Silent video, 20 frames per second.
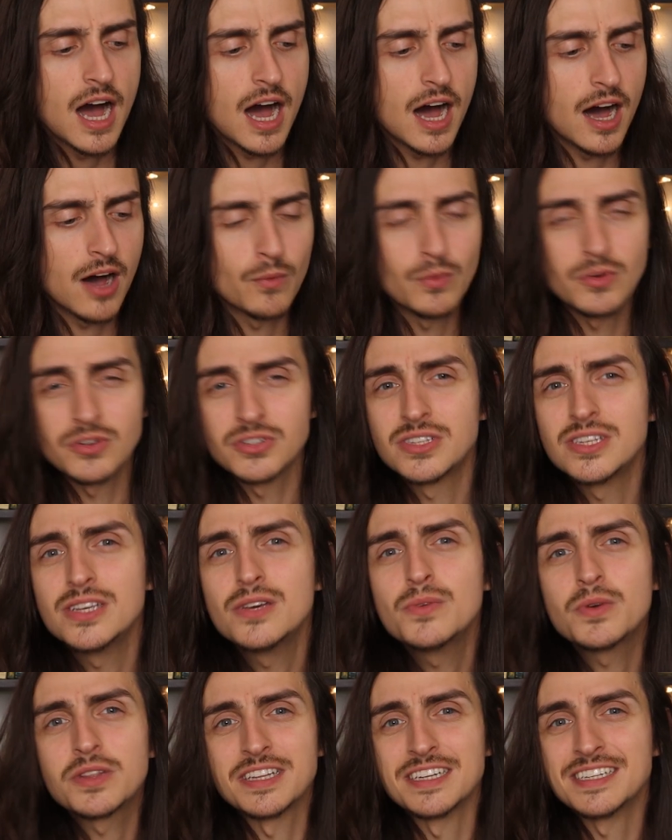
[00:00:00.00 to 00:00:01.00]
Uh, we'll
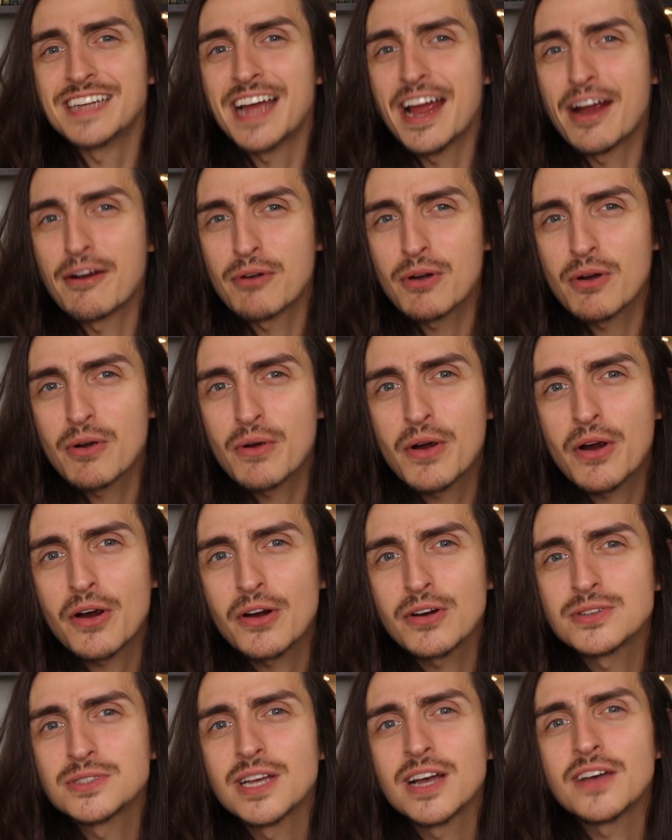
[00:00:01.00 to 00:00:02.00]
see what the tarot
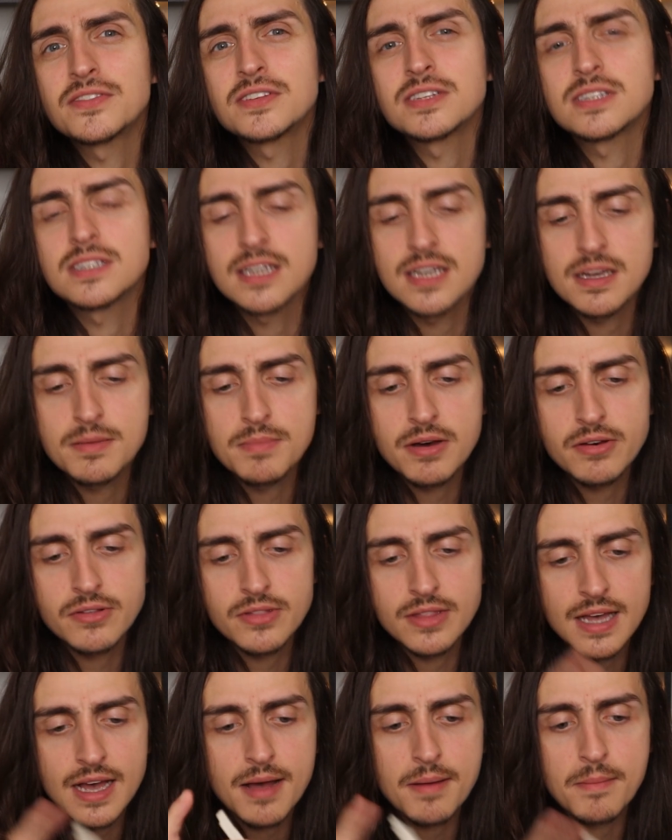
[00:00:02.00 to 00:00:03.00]
cards have to say
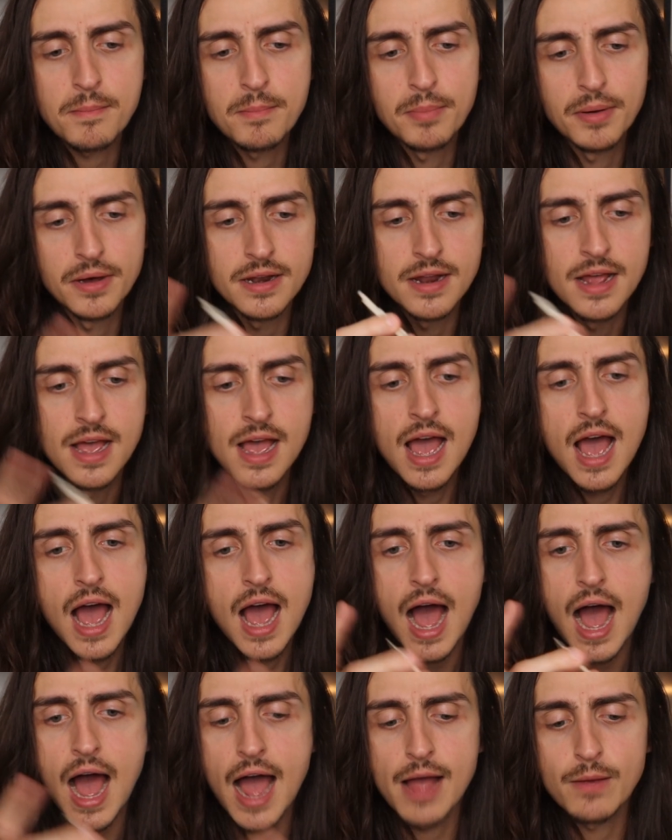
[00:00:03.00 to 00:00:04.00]
about that, but
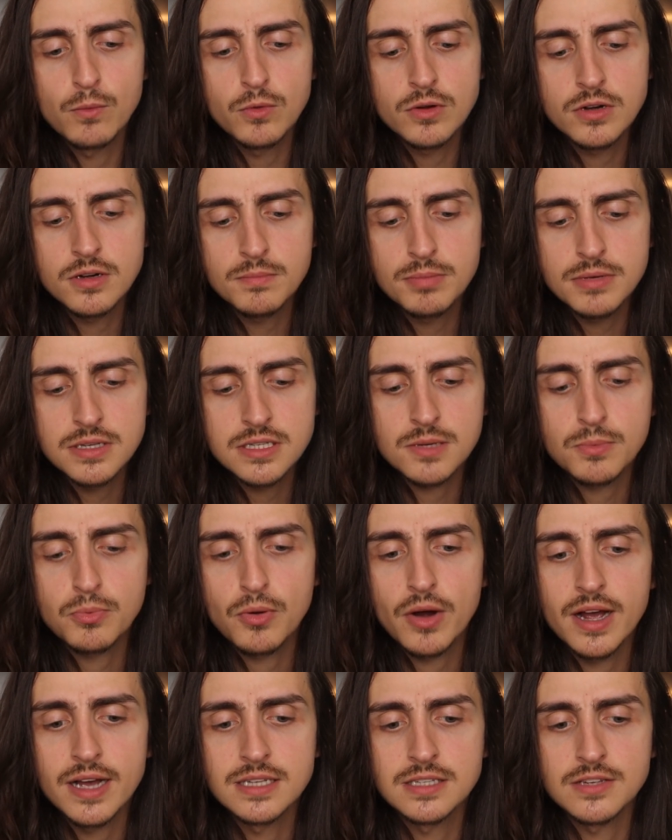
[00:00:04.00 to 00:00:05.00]
I wouldn't be
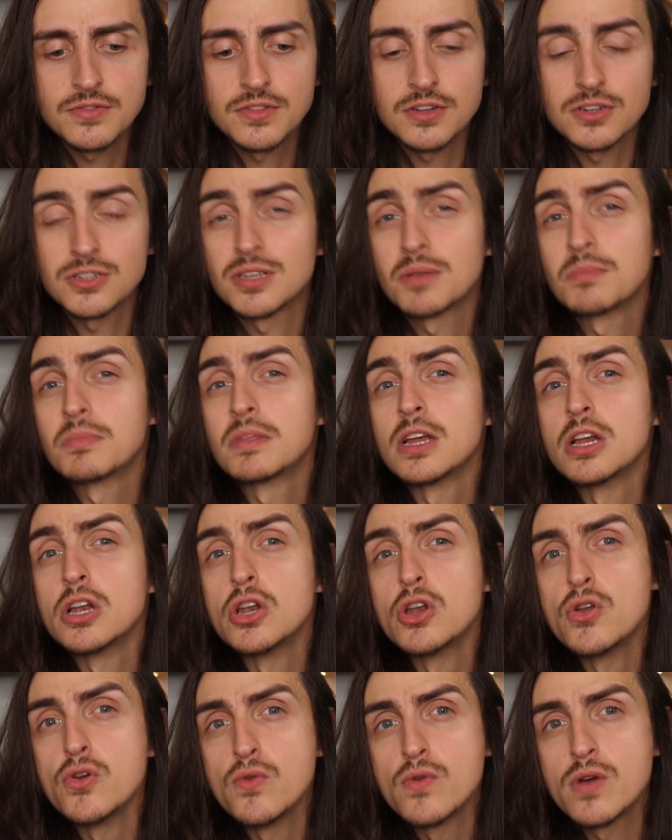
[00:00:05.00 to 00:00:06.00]
surprised if there's
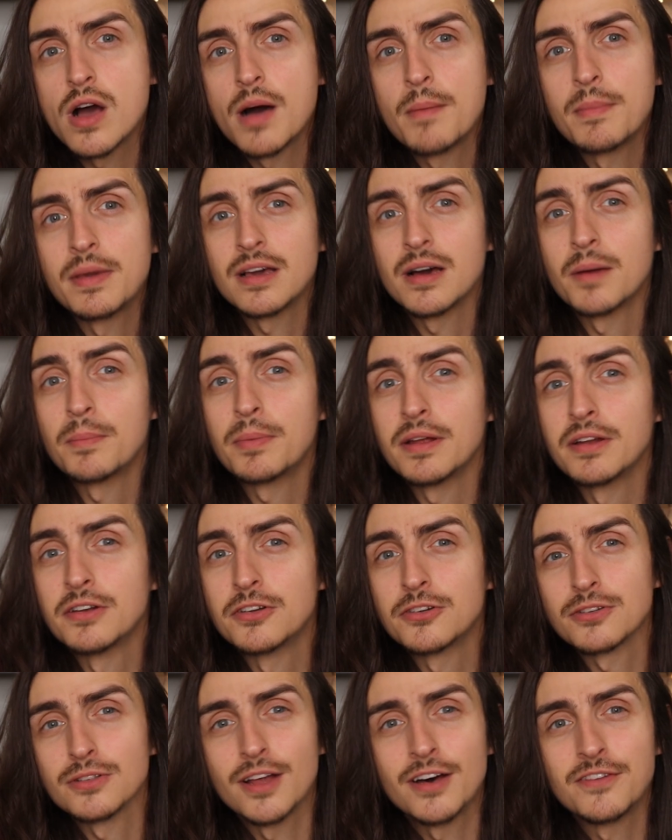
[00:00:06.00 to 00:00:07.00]
something new coming up in
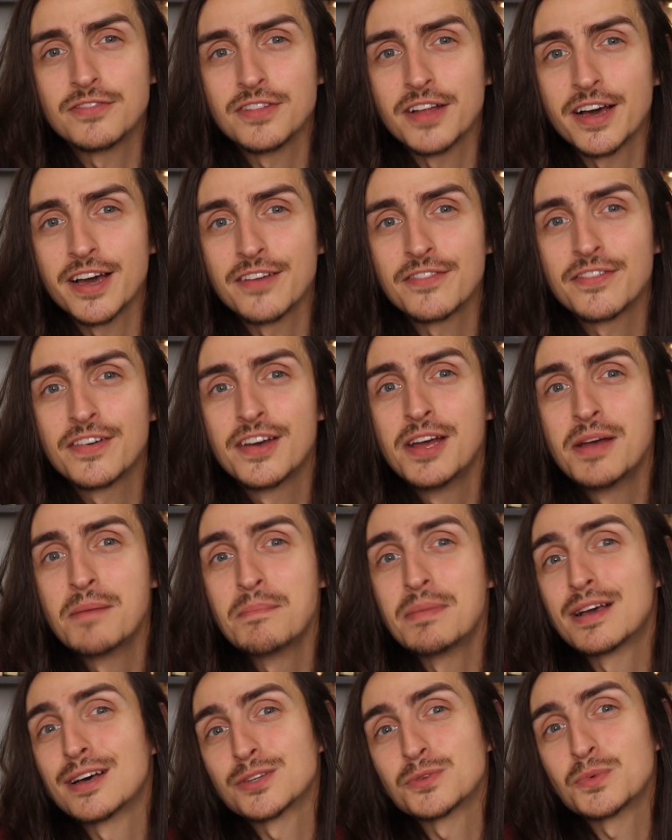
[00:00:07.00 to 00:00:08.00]
your love life
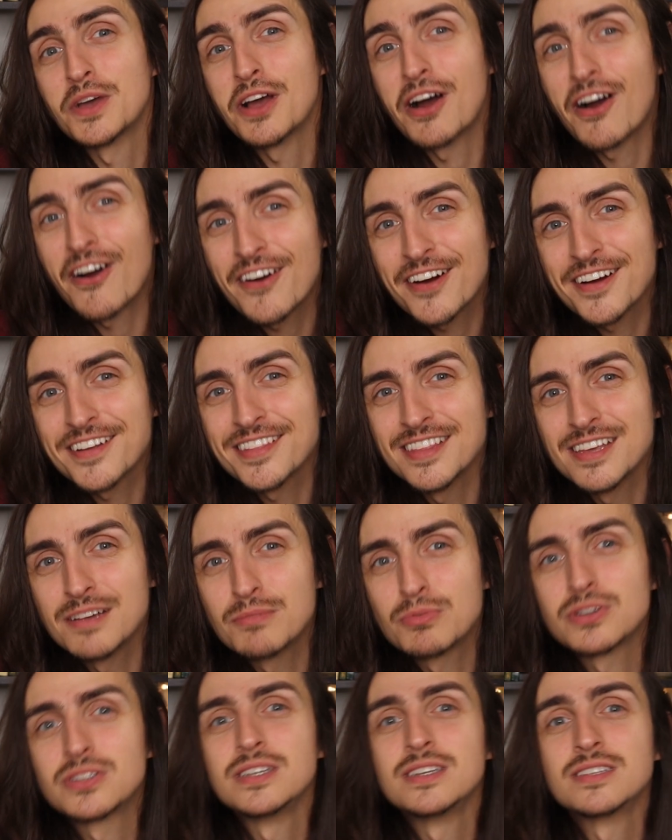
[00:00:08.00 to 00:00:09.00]
because we are in
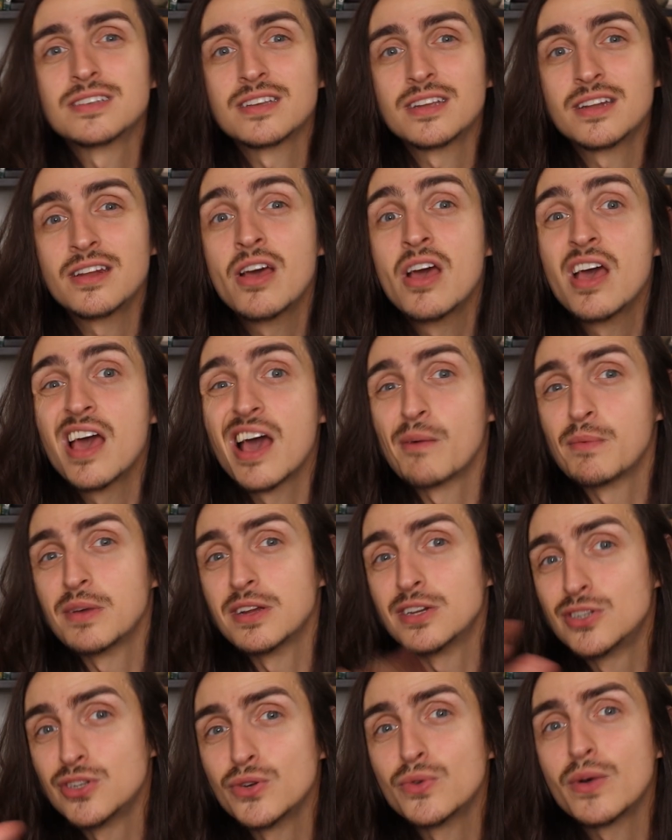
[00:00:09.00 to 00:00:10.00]
Libra season and
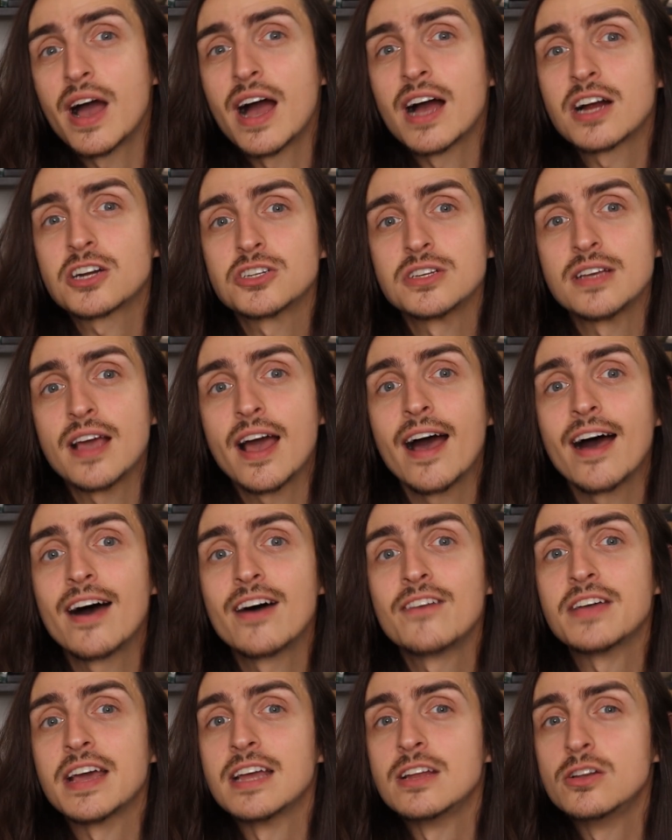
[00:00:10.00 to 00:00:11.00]
we do actually
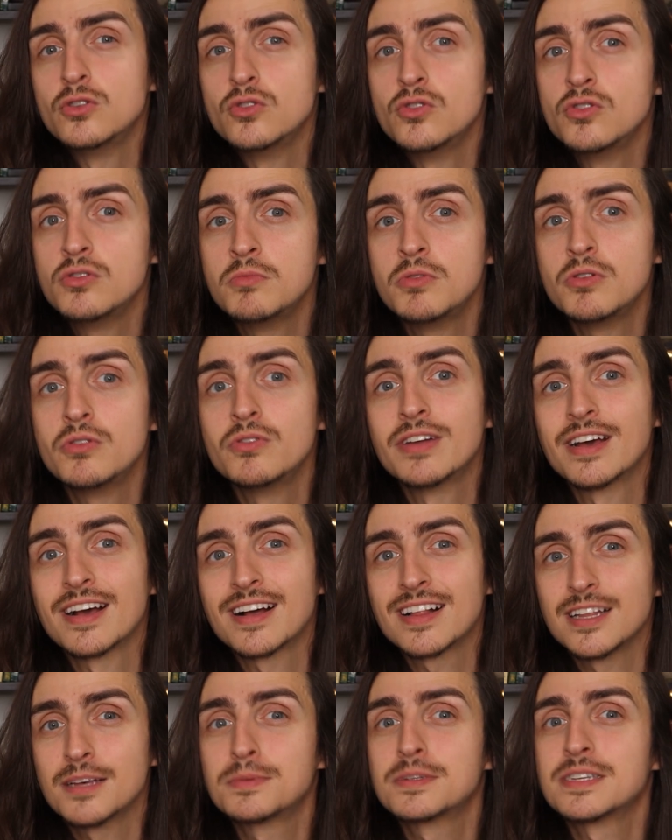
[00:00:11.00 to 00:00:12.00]
have a new moon
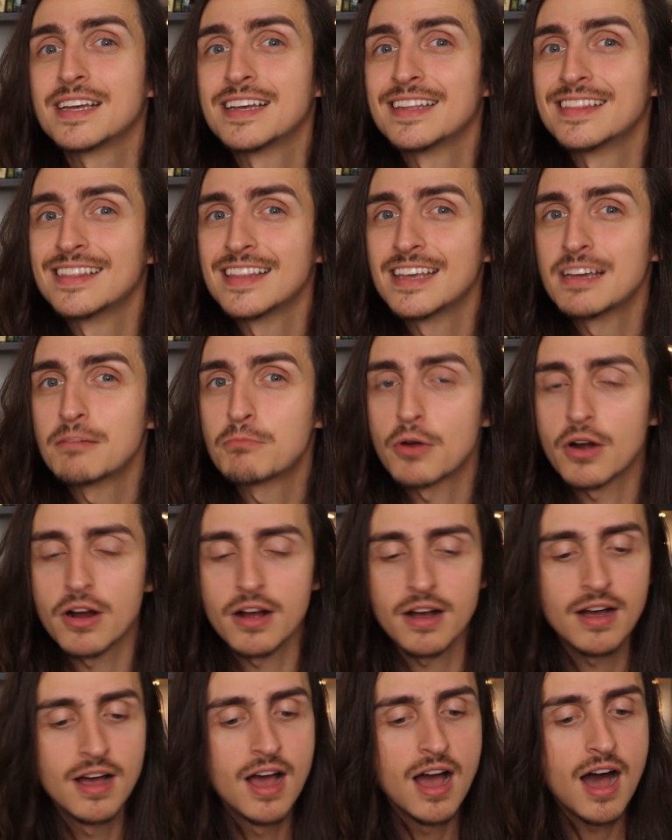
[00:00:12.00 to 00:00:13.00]
eclipse in
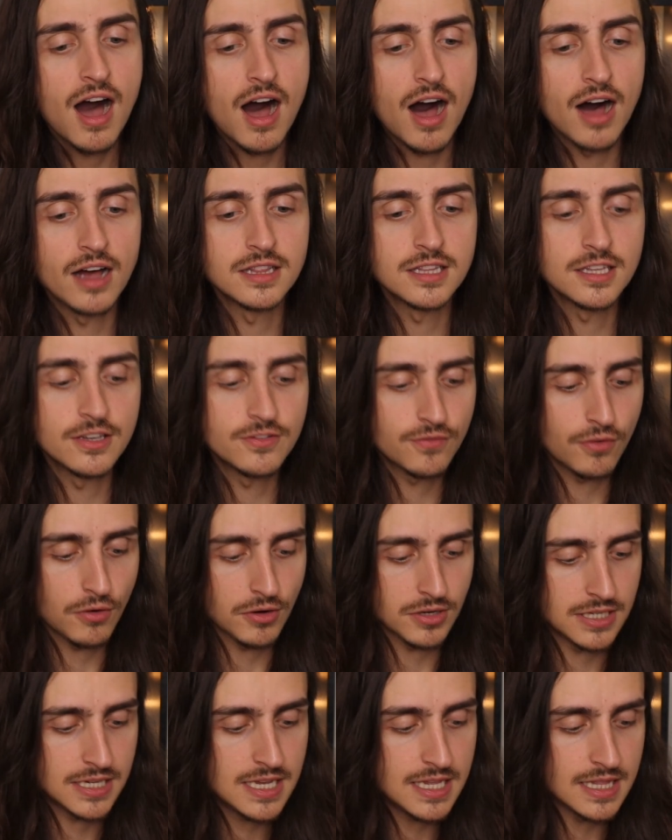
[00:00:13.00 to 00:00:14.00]
Libra on the
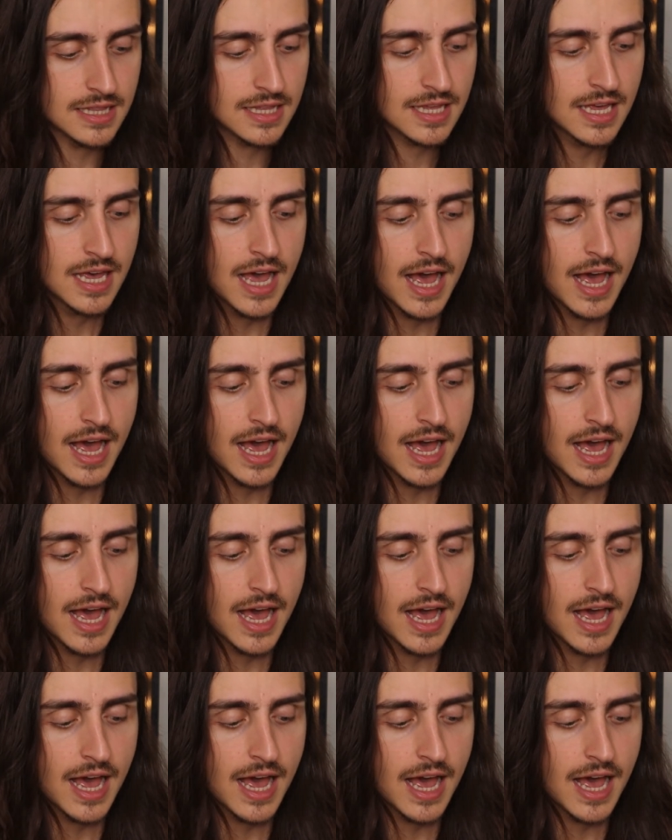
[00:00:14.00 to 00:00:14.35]
14th.